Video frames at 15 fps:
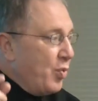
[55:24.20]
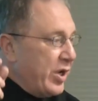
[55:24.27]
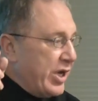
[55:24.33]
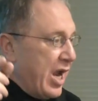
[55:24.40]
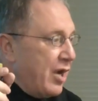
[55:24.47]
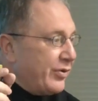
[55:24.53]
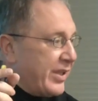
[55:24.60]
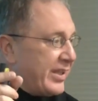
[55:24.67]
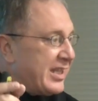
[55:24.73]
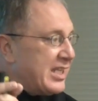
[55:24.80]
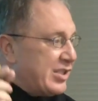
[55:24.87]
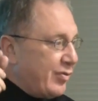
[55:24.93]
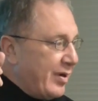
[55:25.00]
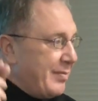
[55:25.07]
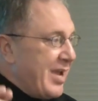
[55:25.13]
We know that
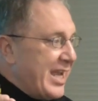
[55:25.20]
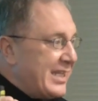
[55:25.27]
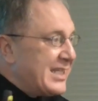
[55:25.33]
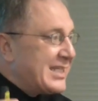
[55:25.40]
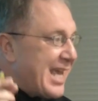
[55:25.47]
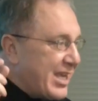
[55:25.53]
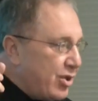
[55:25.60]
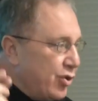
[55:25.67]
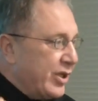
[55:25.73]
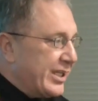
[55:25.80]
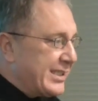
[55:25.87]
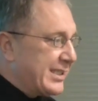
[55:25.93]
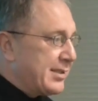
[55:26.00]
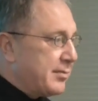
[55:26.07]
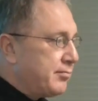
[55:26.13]
these remainders are
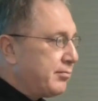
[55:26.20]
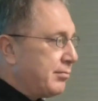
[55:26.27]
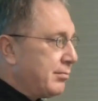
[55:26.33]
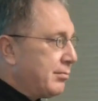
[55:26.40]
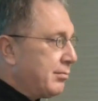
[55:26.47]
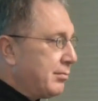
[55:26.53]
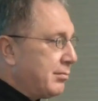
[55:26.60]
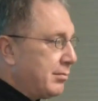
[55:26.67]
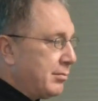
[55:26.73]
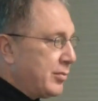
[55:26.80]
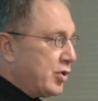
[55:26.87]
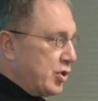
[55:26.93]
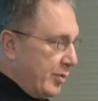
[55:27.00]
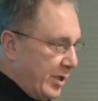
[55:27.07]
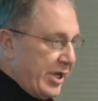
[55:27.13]
units.
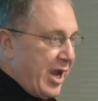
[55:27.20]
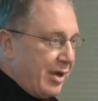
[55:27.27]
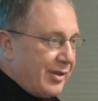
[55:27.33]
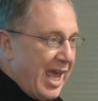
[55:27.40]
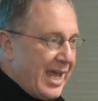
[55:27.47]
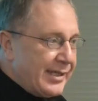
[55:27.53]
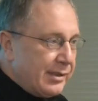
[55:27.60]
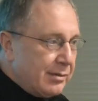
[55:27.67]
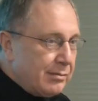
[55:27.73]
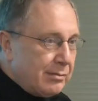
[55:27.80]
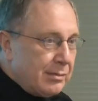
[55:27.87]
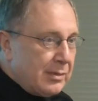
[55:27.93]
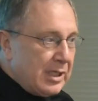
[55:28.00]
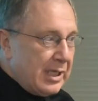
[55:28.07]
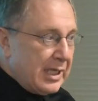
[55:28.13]
Do we know that?
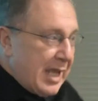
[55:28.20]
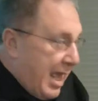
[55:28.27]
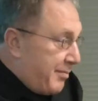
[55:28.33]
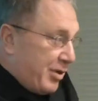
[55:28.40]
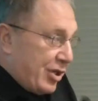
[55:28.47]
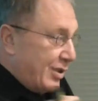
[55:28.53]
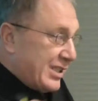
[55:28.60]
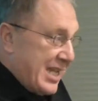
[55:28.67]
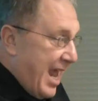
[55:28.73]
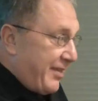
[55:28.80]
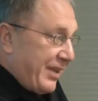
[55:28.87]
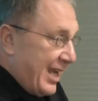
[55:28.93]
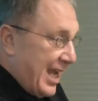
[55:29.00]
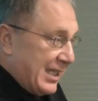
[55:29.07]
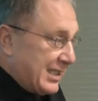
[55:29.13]
Yeah, because
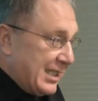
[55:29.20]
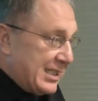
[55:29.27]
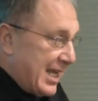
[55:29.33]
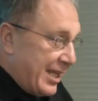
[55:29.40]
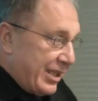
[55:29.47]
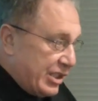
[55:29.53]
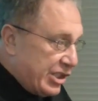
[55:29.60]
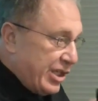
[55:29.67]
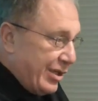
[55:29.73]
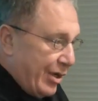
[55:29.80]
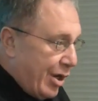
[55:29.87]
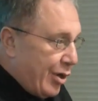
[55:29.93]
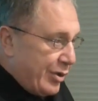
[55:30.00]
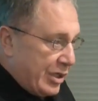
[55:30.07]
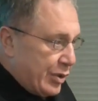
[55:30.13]
nothing else. It's either
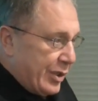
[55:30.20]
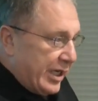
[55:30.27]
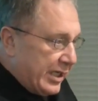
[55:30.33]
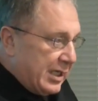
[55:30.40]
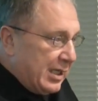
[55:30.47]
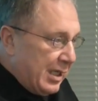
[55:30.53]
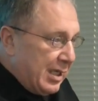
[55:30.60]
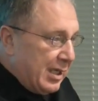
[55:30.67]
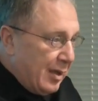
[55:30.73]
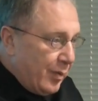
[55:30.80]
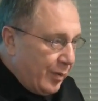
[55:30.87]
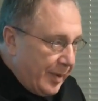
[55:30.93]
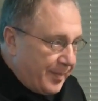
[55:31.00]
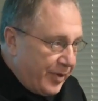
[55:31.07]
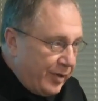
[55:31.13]
zero or unit.
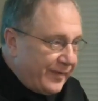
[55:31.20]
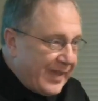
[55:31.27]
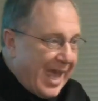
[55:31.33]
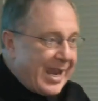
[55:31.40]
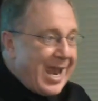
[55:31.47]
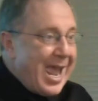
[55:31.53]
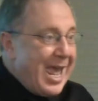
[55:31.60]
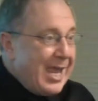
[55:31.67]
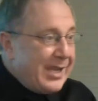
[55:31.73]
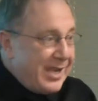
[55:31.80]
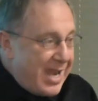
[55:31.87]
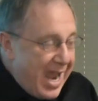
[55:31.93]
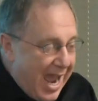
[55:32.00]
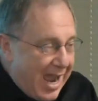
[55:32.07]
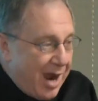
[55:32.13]
We proved that.
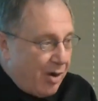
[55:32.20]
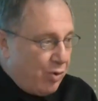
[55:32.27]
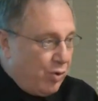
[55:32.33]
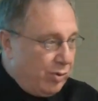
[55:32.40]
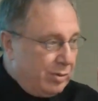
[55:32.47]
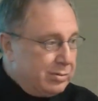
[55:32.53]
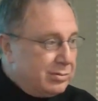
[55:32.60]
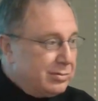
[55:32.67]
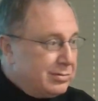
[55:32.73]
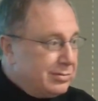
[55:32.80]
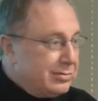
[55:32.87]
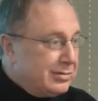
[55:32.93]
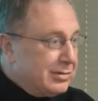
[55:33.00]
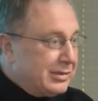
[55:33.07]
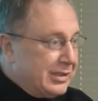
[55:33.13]
Now,
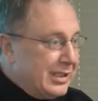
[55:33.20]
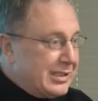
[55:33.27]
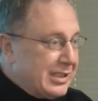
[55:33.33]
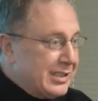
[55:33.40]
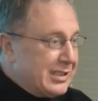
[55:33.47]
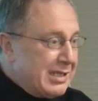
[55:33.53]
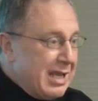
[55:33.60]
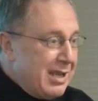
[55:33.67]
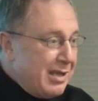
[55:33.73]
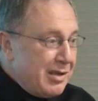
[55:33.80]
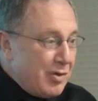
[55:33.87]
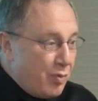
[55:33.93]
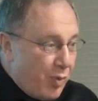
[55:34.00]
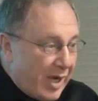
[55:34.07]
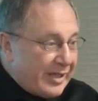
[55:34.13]
this is
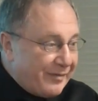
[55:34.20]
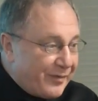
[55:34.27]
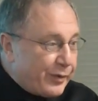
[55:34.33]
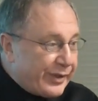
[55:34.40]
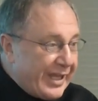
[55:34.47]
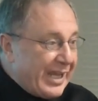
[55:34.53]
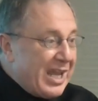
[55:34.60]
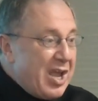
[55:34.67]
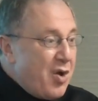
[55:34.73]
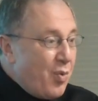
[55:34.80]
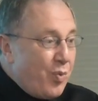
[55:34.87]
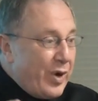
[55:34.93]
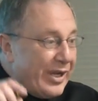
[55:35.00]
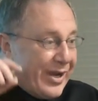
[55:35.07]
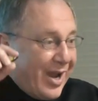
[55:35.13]
wonderful thing.
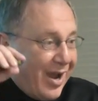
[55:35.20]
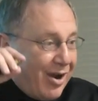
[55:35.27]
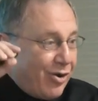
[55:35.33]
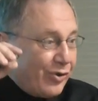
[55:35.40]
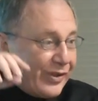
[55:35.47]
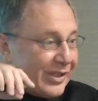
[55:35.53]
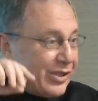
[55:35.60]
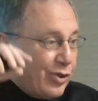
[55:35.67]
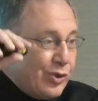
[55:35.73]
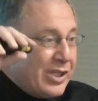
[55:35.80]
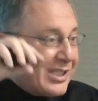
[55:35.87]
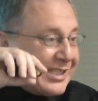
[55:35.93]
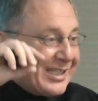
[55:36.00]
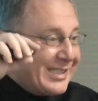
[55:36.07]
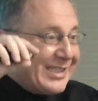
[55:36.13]
We know that
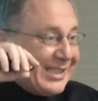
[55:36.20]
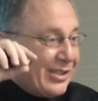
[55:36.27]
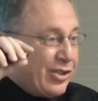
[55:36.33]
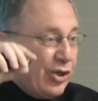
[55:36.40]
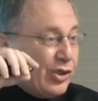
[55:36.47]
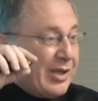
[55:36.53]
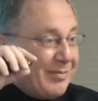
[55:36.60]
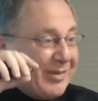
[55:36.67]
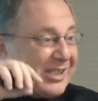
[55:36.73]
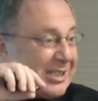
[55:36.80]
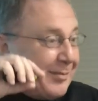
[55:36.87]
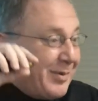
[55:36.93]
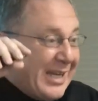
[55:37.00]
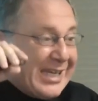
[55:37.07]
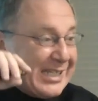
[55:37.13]
units constitute a
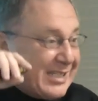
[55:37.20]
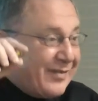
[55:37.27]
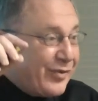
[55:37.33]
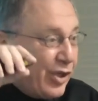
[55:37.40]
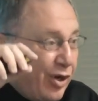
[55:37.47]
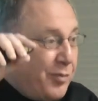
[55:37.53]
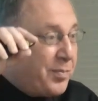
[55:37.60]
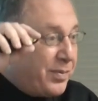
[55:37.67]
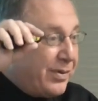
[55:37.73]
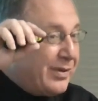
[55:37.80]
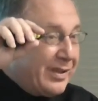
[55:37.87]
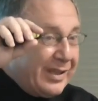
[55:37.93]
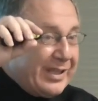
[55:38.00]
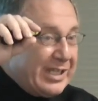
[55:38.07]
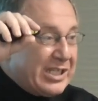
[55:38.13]
multiplicative group.
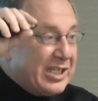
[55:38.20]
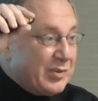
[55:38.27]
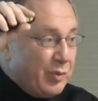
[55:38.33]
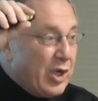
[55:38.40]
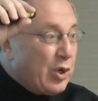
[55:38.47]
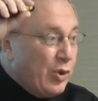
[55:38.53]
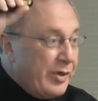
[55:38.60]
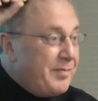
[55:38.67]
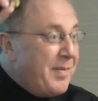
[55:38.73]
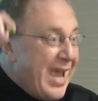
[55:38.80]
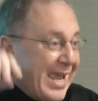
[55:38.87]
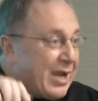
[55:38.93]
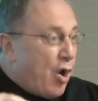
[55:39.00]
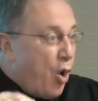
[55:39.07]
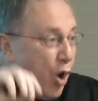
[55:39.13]
That is, we could make